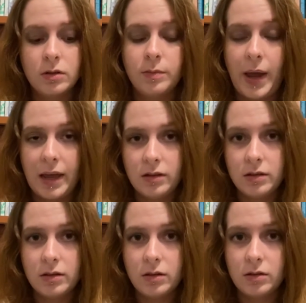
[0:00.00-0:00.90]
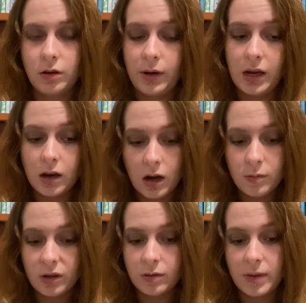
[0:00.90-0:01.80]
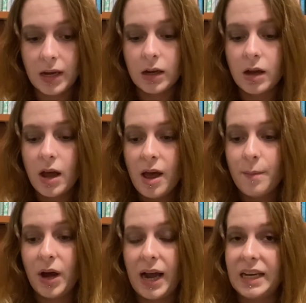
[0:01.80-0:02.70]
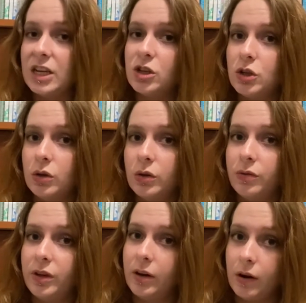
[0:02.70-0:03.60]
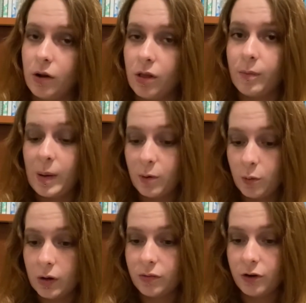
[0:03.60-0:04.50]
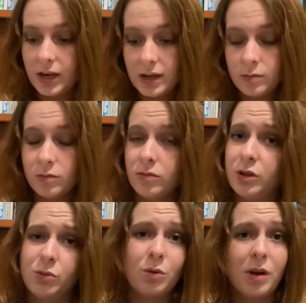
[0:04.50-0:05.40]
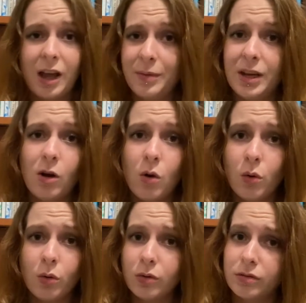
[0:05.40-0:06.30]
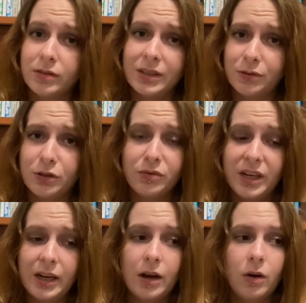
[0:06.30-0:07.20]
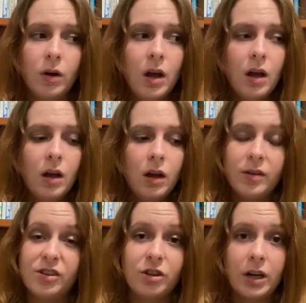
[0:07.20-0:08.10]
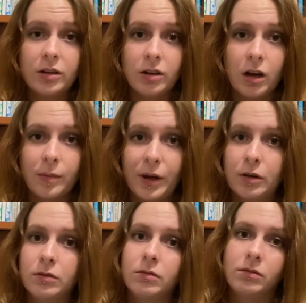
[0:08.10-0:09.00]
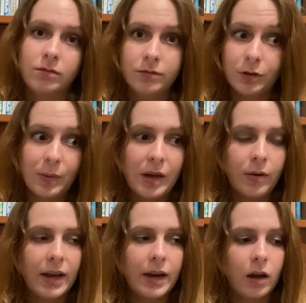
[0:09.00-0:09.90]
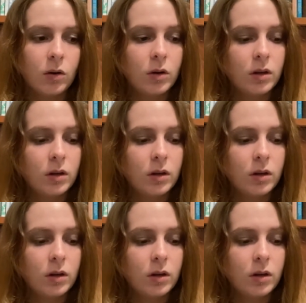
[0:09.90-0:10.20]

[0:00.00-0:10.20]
pets, so he can come with me, but I need to figure out all the paperwork for him, which will probably be a whole different video. I'm just trying to talk about for me right now.